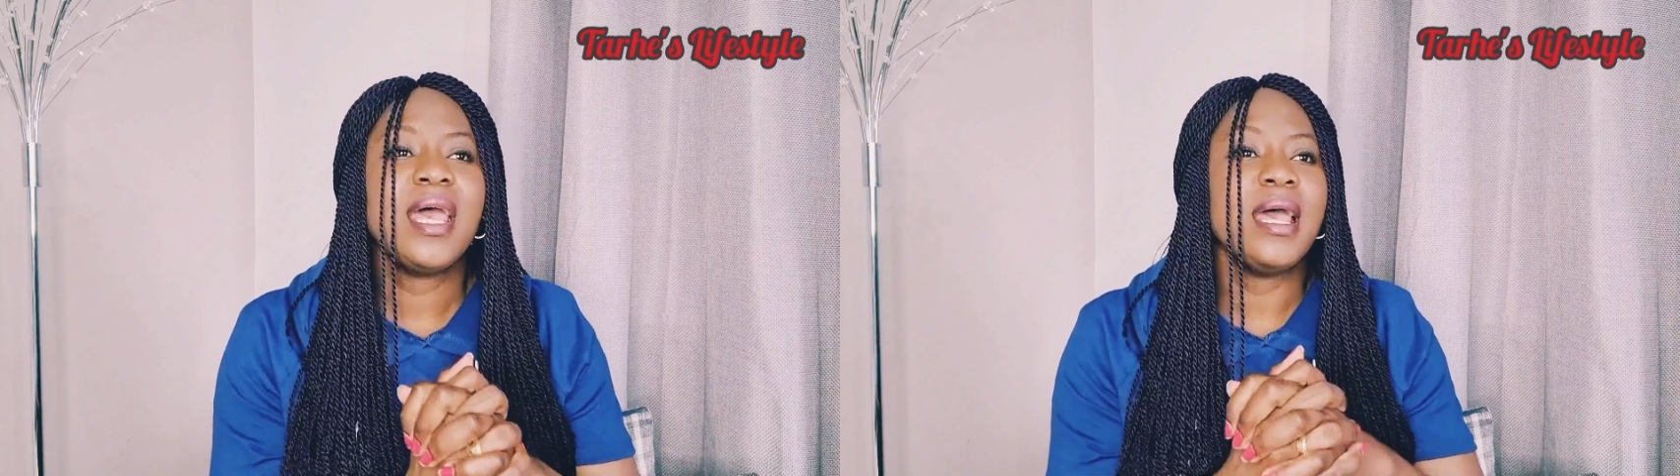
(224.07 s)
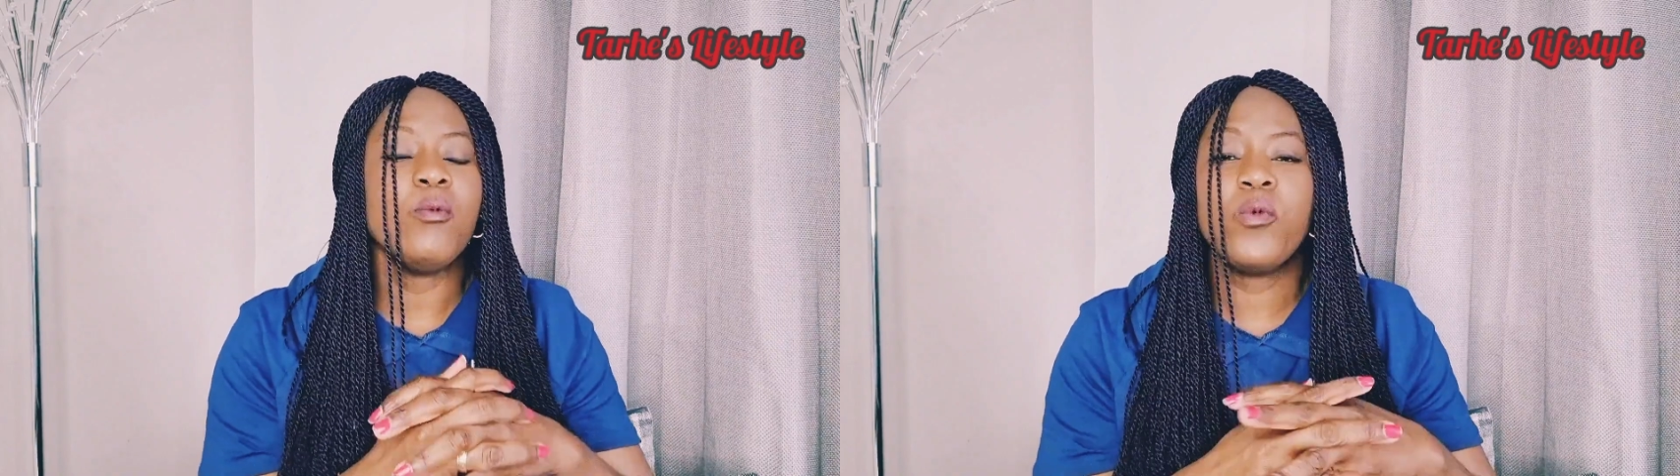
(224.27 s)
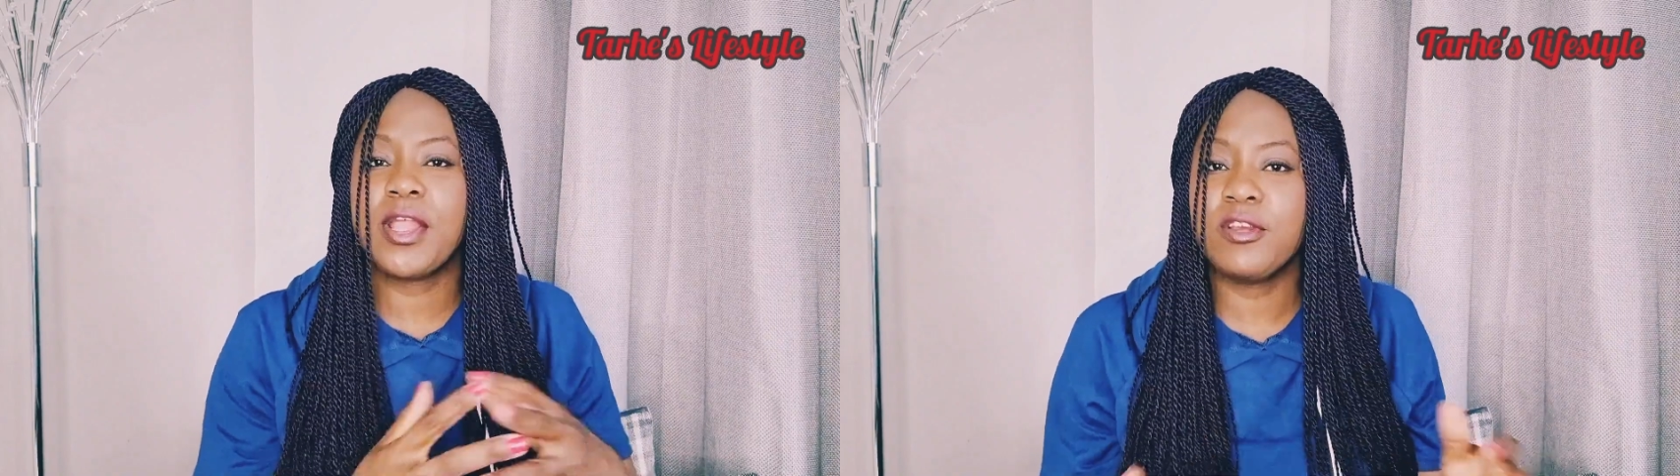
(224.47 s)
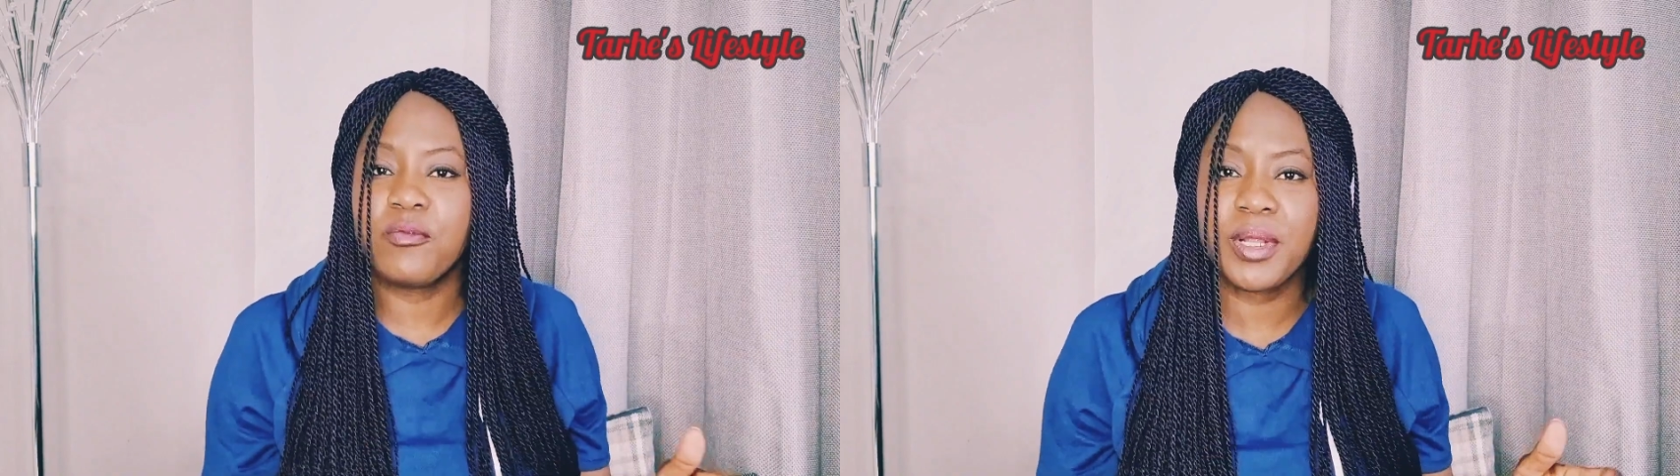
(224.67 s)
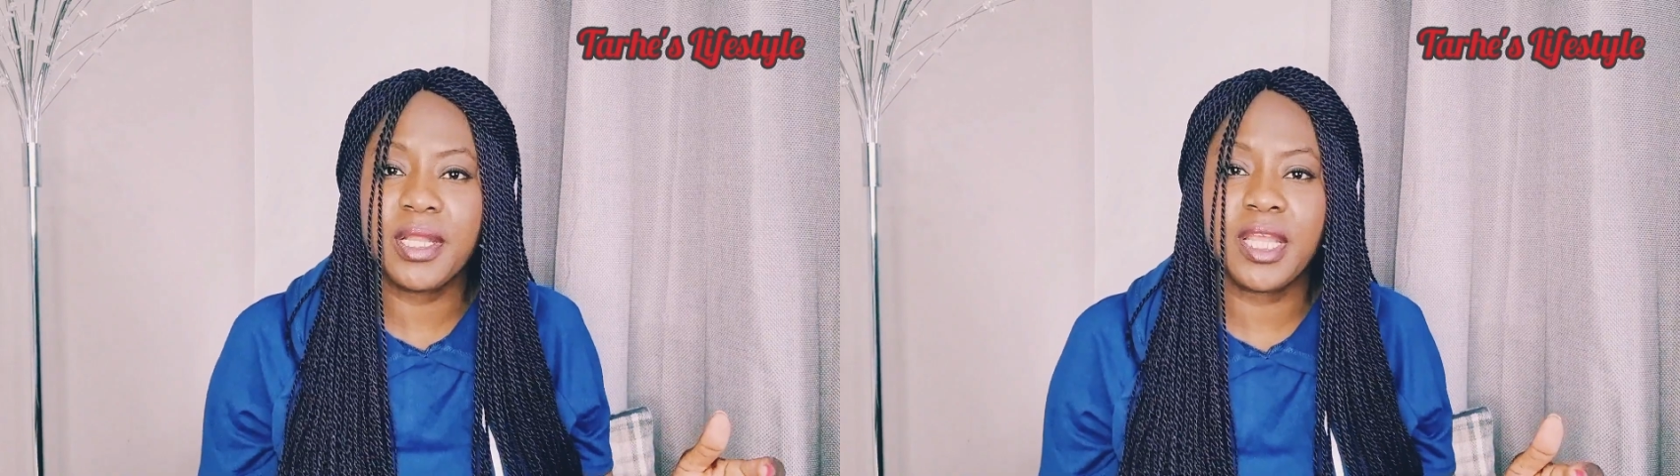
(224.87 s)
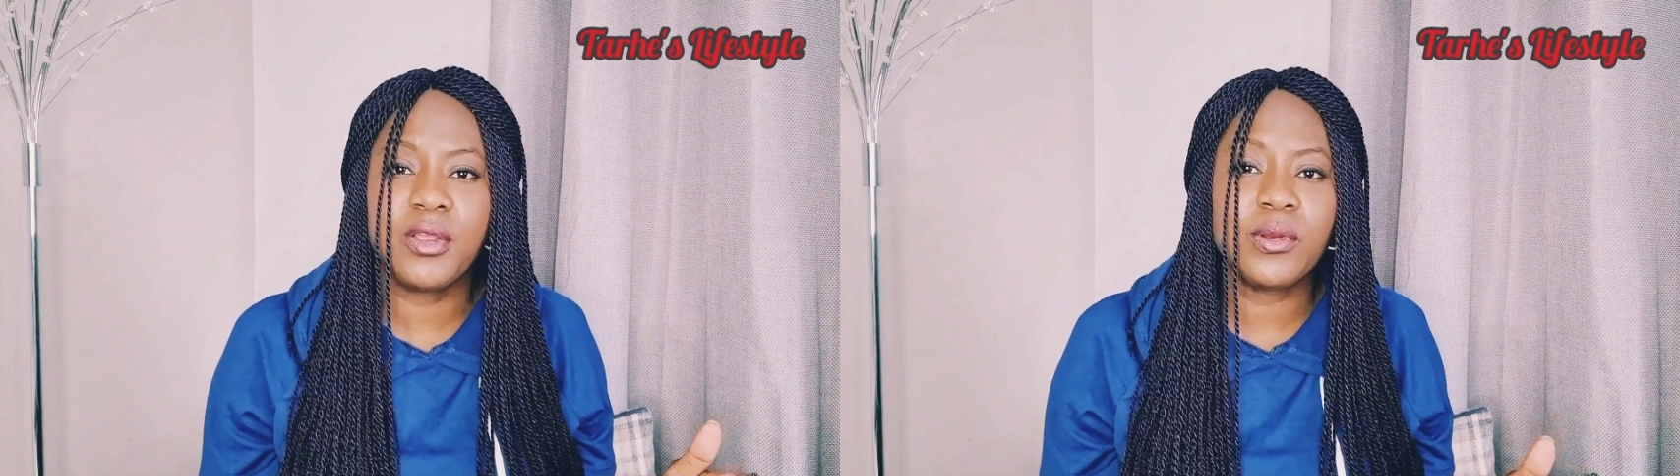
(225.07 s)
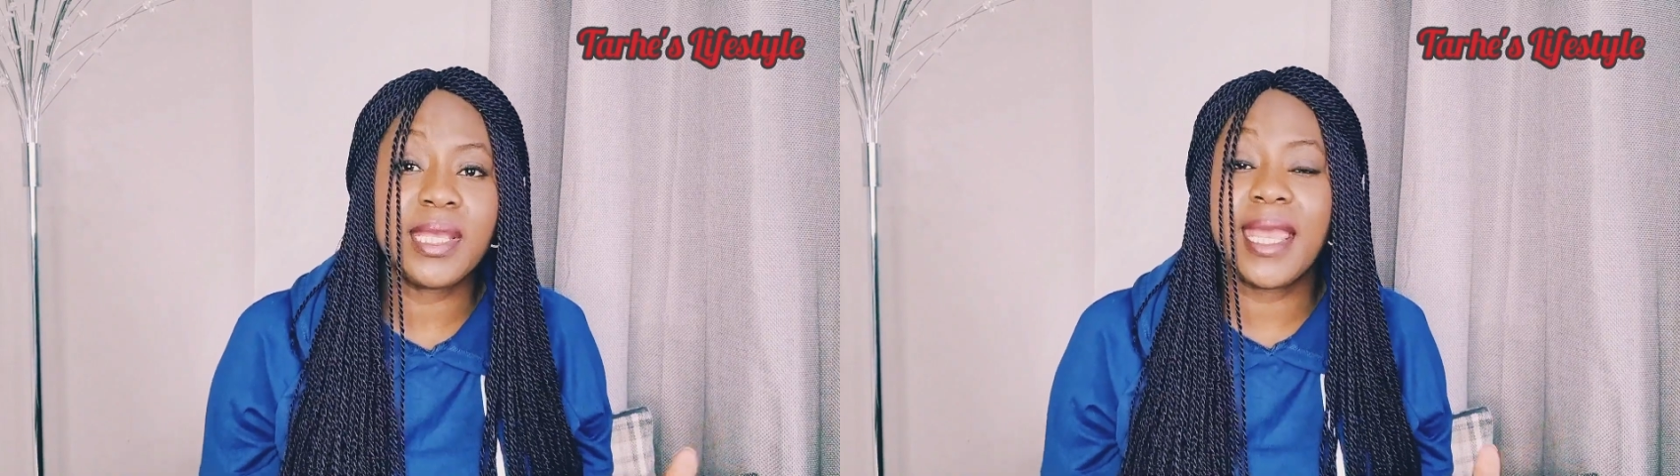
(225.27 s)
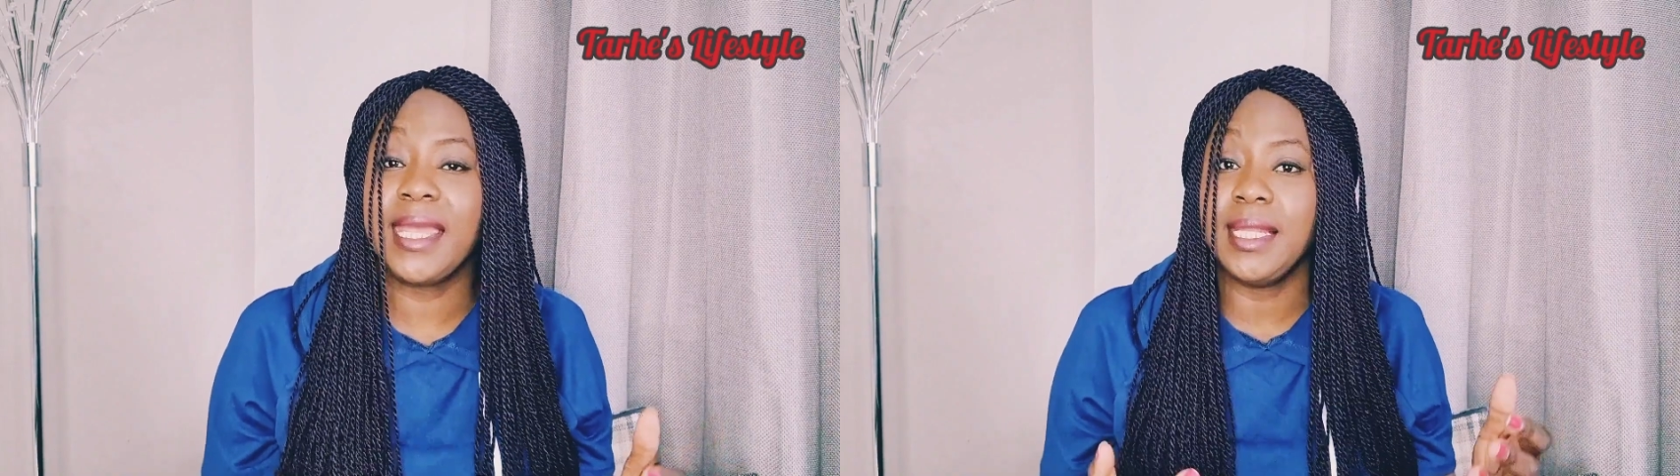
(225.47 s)
when you've been in the
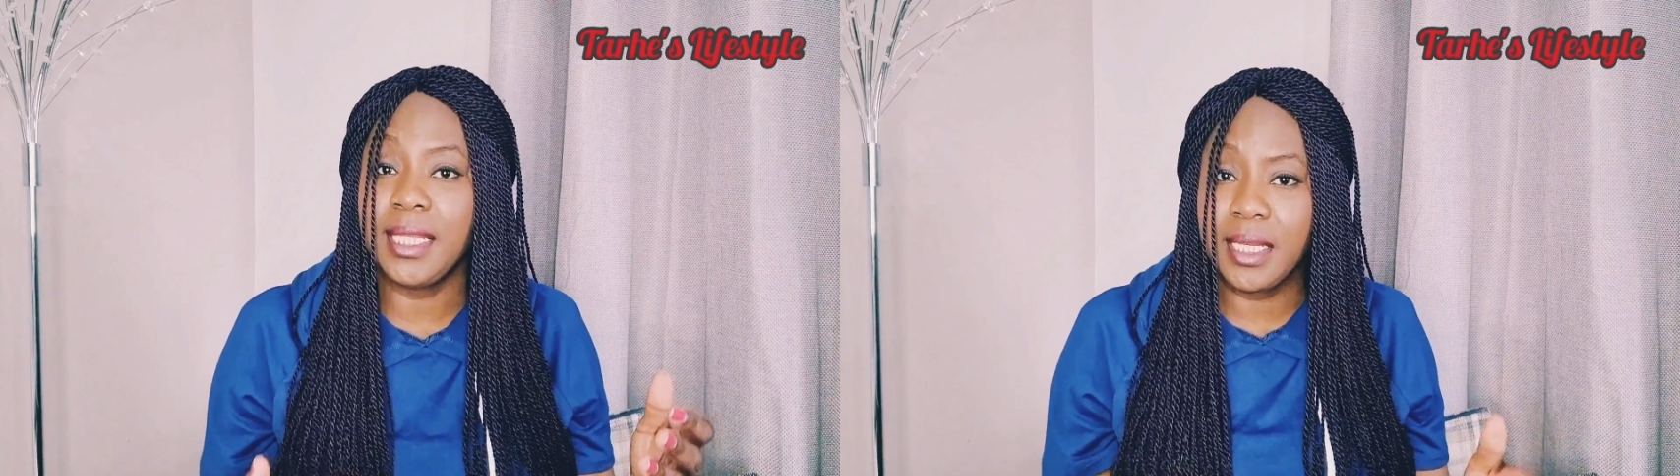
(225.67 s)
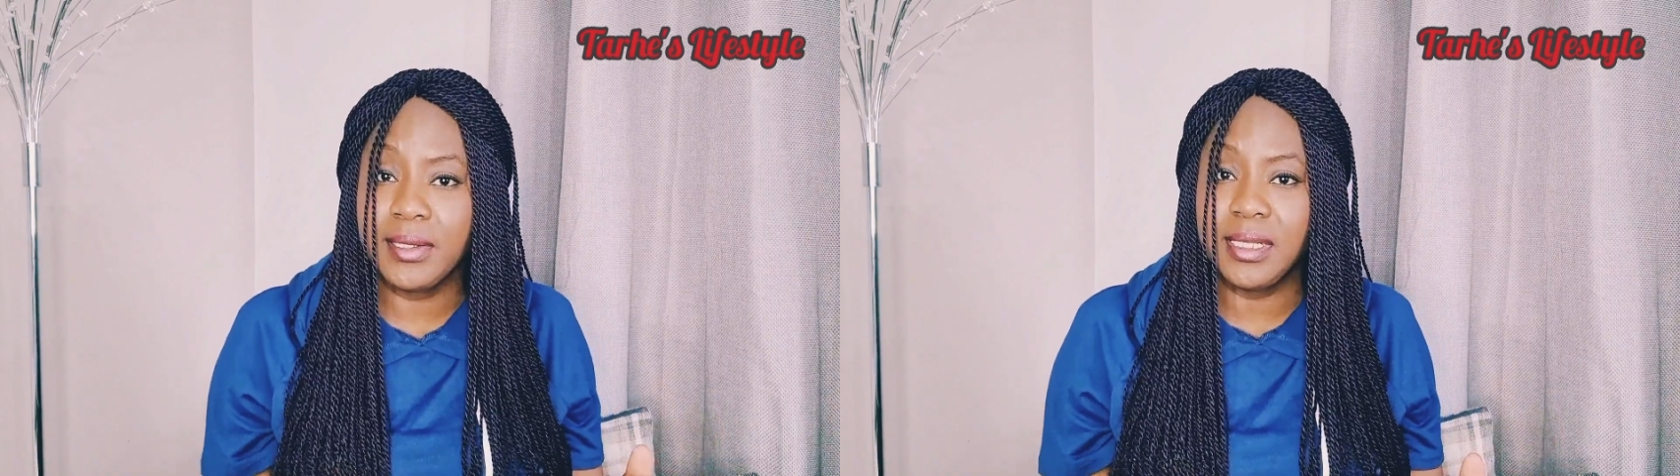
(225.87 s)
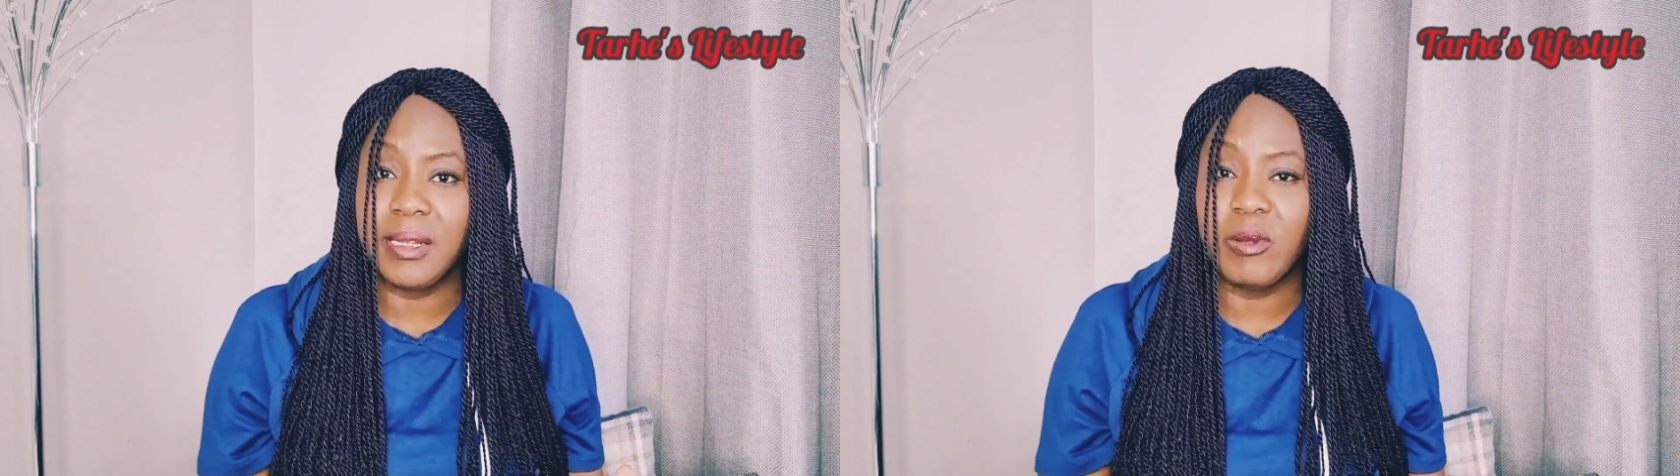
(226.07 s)
UK illegally.